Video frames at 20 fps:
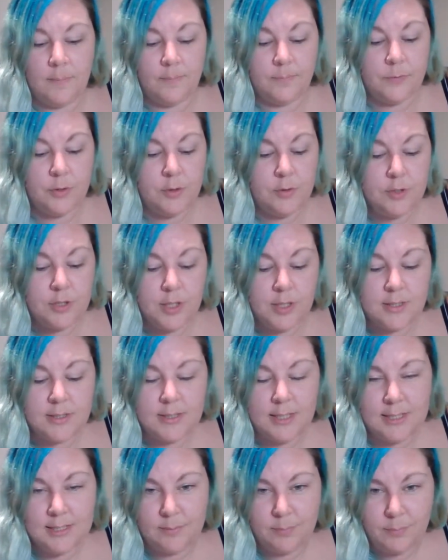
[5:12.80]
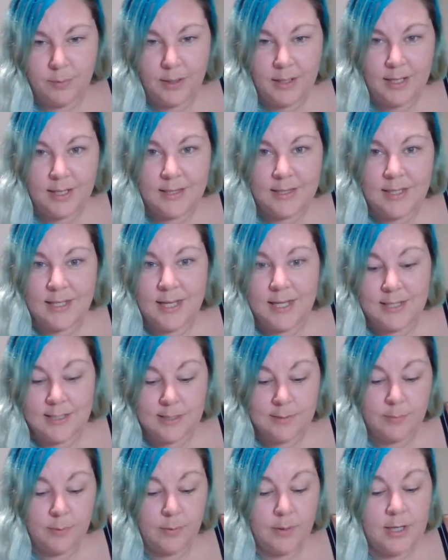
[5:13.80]
You just need to bring in the
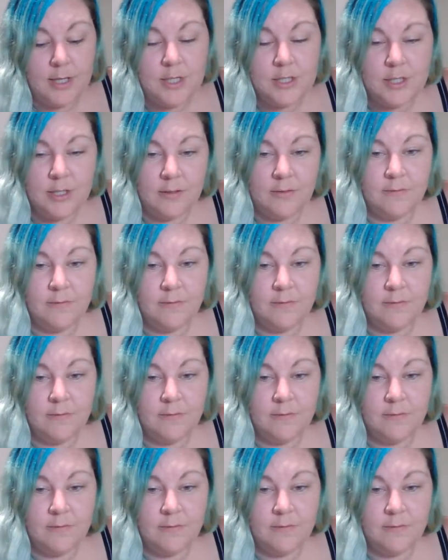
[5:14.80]
inspiration,